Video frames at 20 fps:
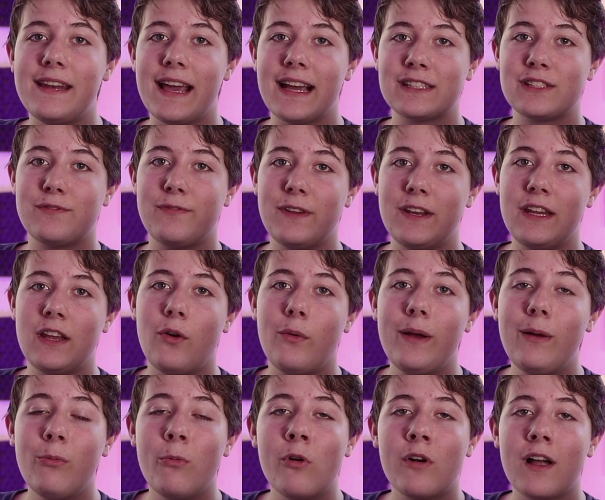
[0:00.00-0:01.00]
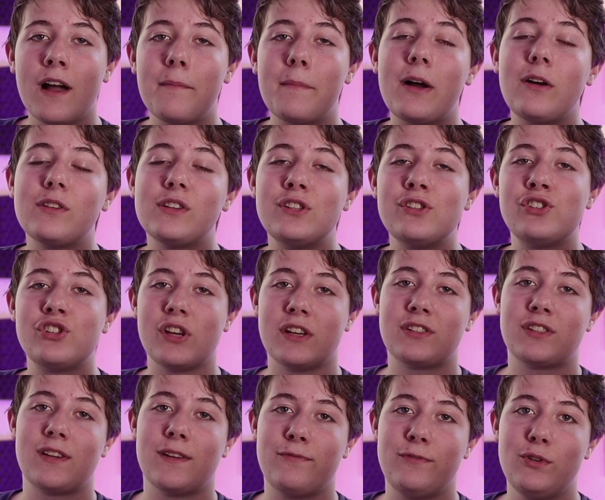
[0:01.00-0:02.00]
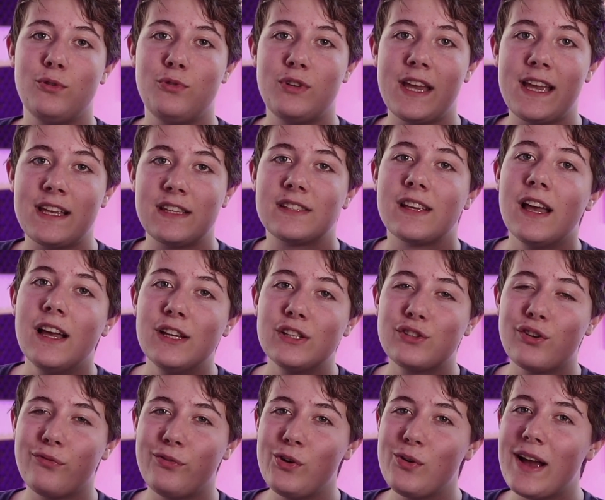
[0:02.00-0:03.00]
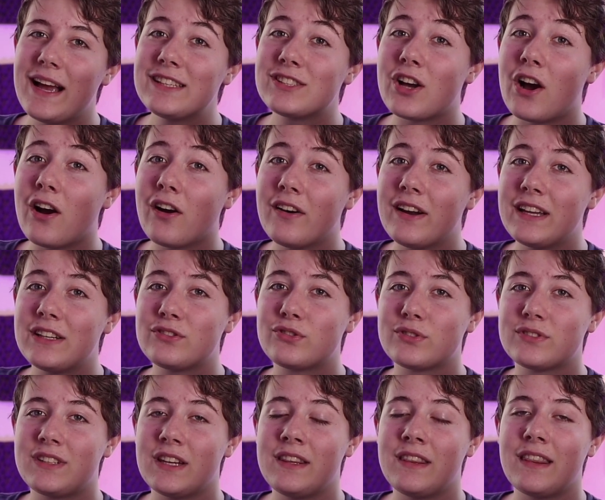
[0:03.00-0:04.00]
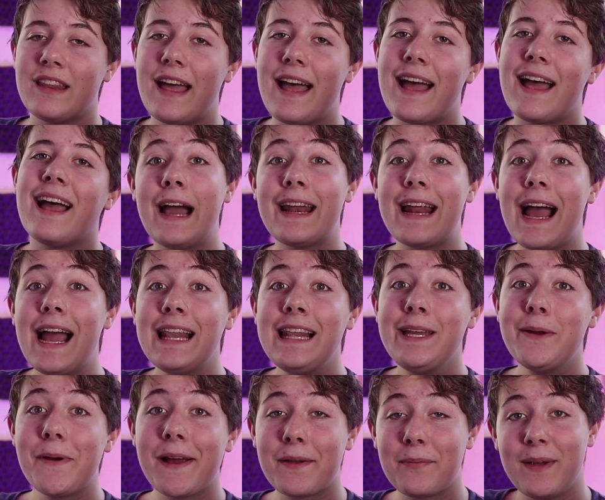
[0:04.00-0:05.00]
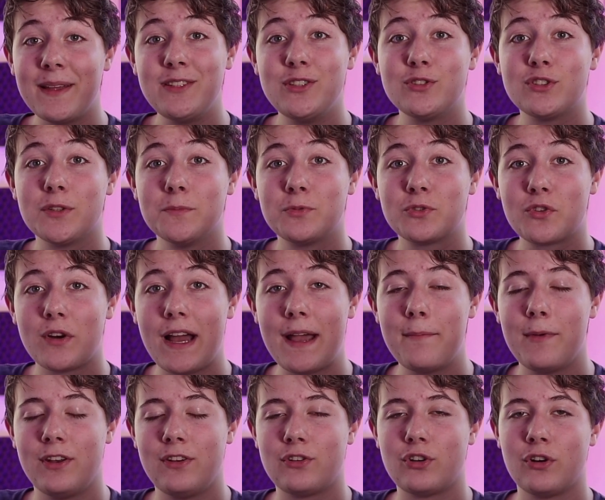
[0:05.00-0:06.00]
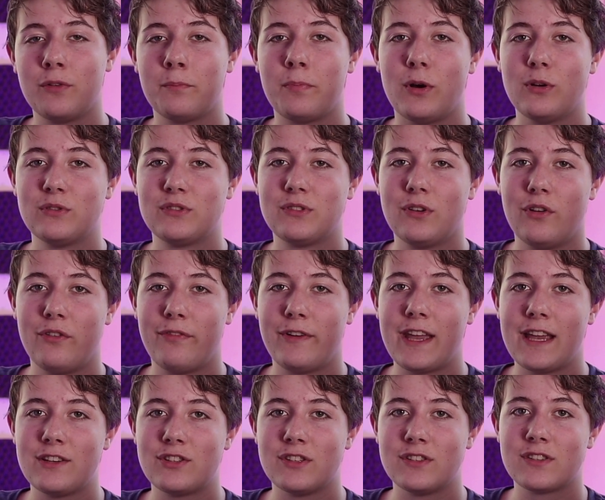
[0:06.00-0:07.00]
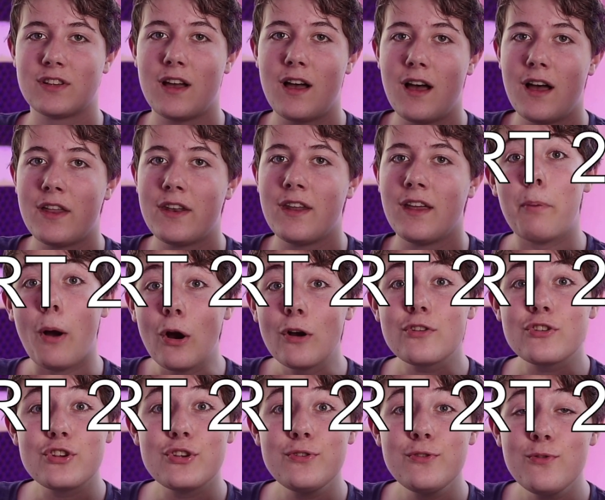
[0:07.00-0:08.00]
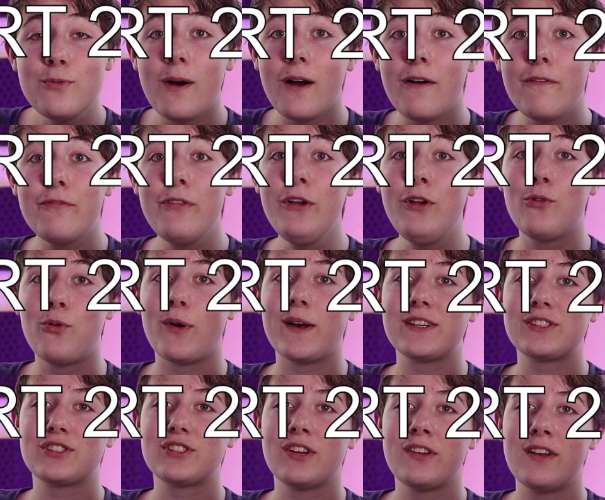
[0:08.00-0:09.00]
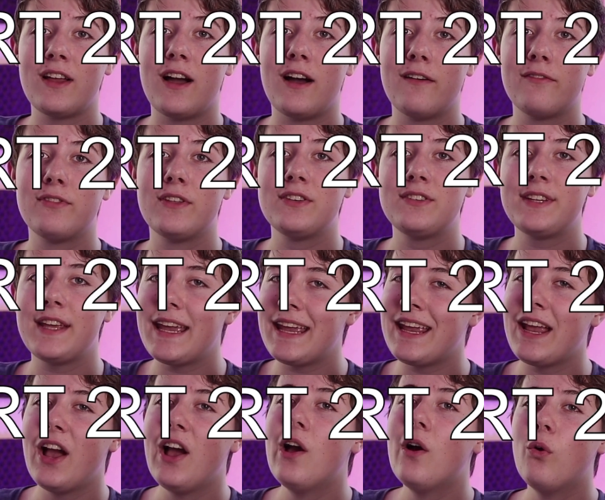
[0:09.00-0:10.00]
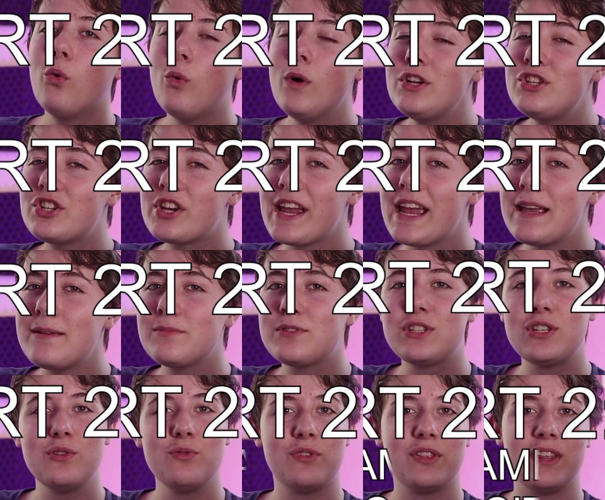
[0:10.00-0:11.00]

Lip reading: next video. It will come out in just a few days, so if you guys are interested in that, I'd highly recommend you subscribe and turn post notifications on. Part 2 of the question of the day: which games do you